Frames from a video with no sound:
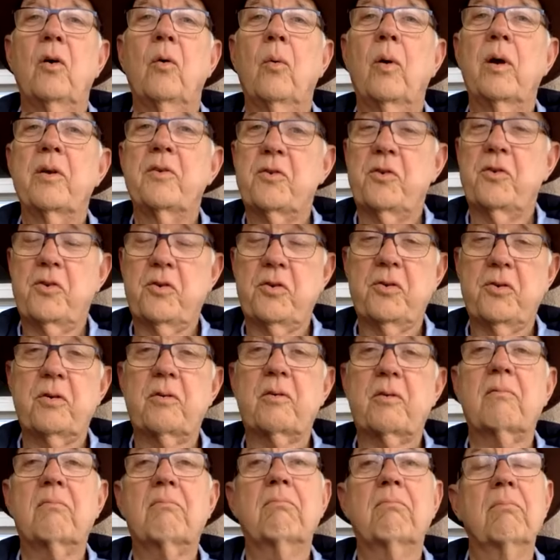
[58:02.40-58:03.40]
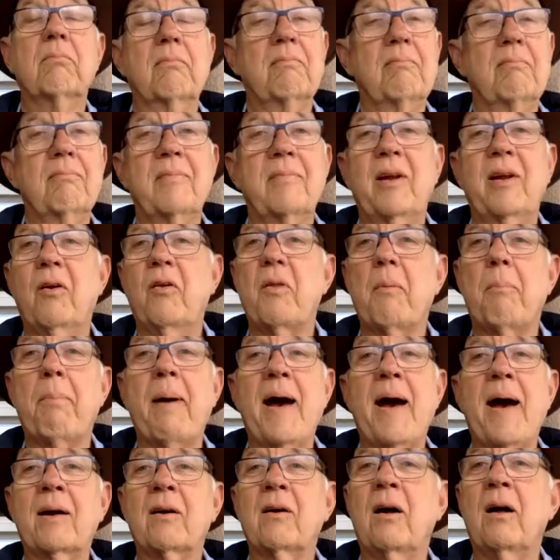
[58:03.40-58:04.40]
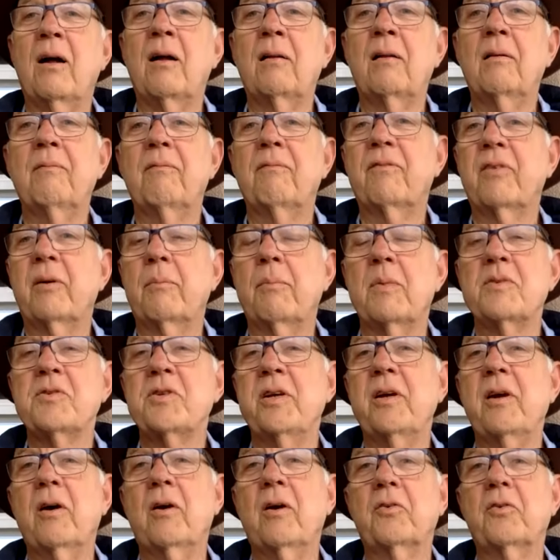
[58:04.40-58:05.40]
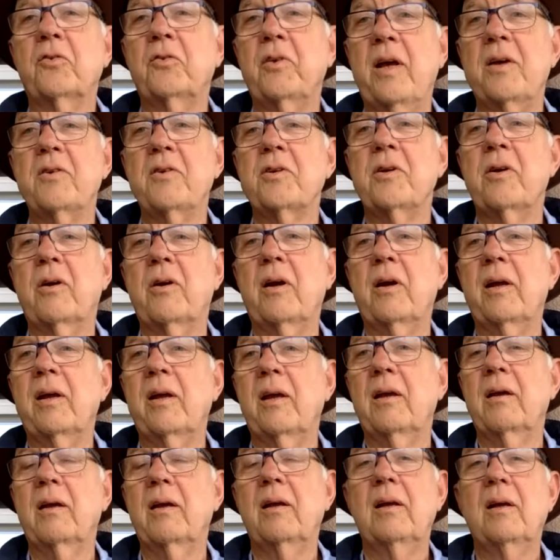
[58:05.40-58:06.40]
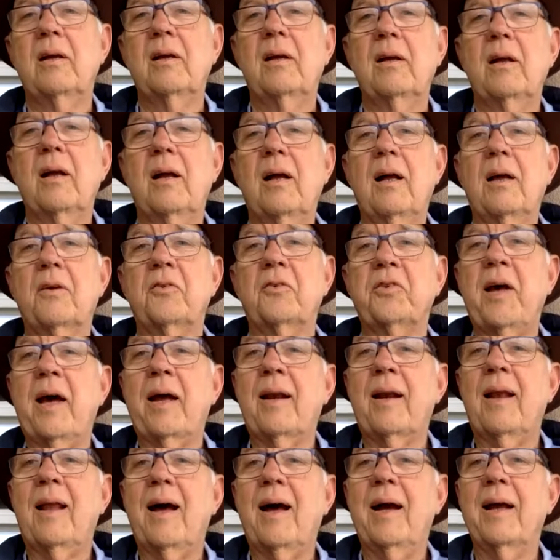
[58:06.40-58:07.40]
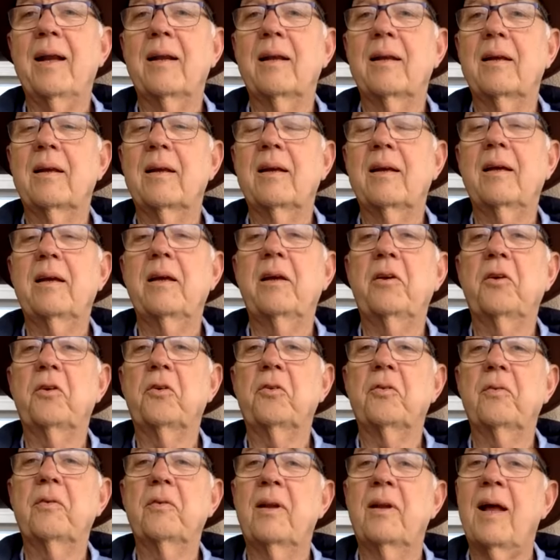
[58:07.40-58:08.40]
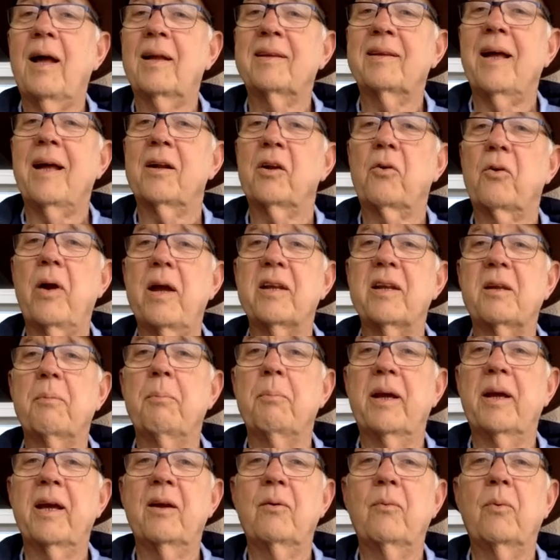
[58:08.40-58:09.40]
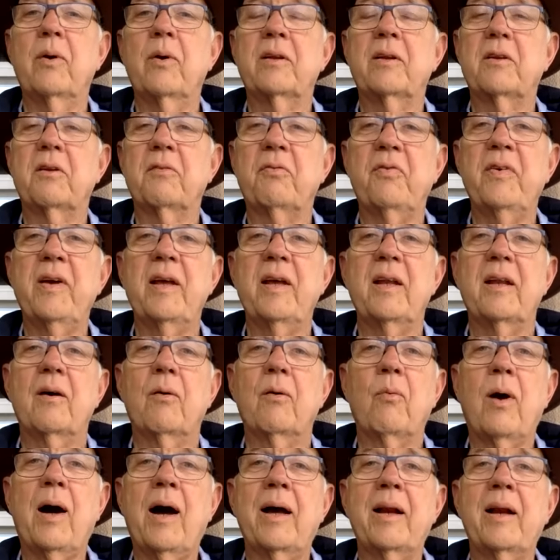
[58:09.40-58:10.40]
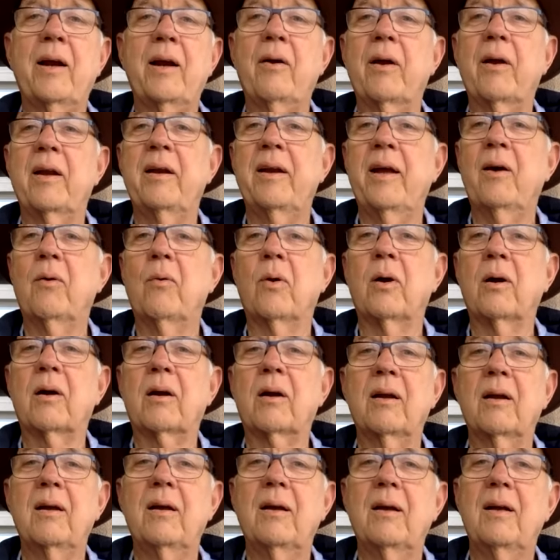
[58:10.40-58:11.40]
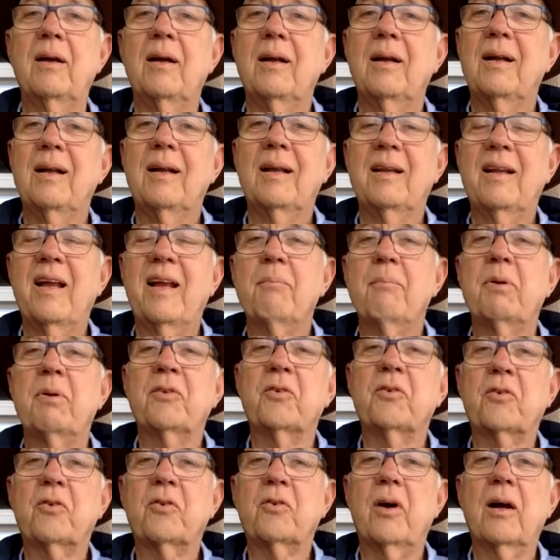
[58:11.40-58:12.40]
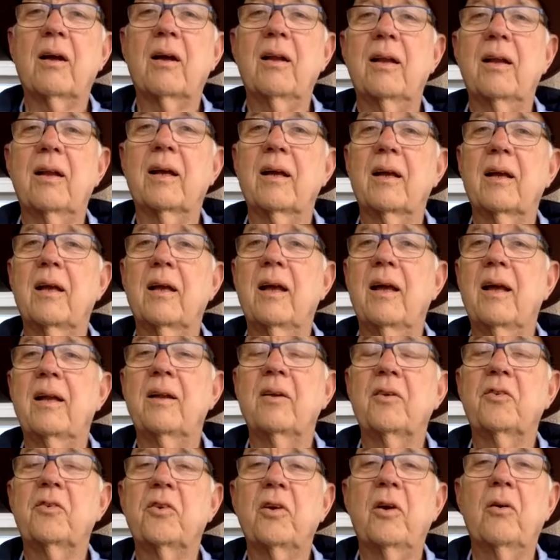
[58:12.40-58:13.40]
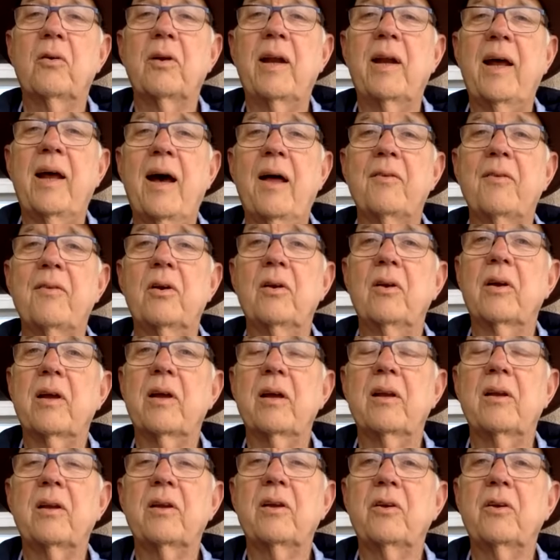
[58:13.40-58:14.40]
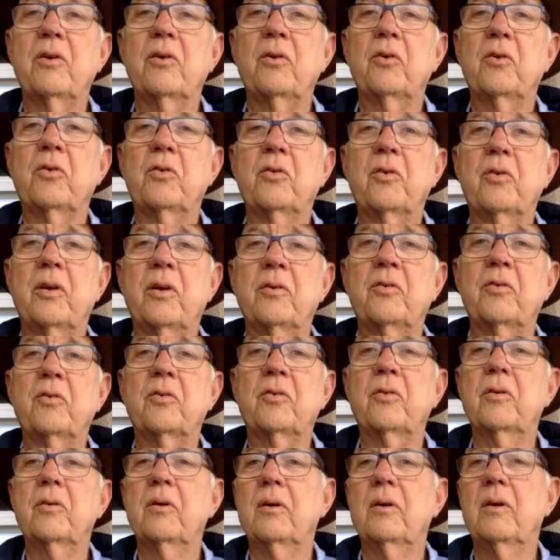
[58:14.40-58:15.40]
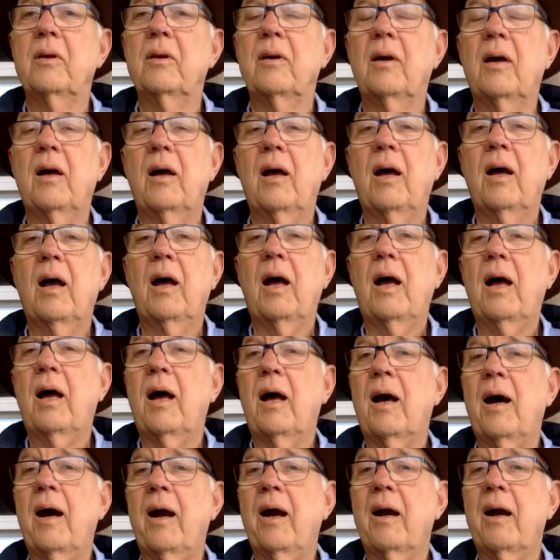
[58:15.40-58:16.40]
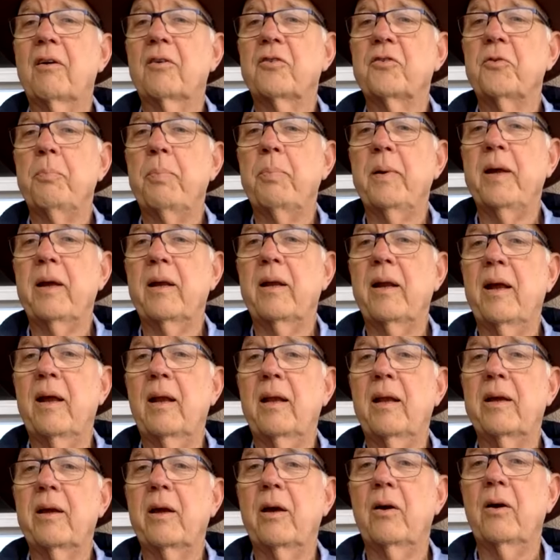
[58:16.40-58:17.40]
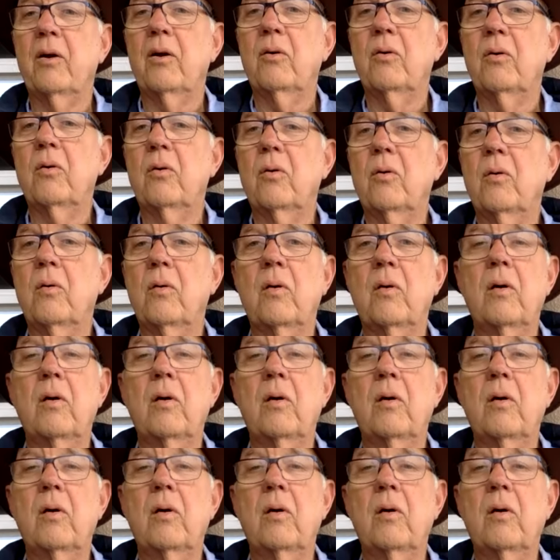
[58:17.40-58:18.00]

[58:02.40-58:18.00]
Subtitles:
which, the backhaul from a geostationary satellite is not that great to begin with to feed a wide area network. They've been struggling. And so now they're looking to use this higher speed LEO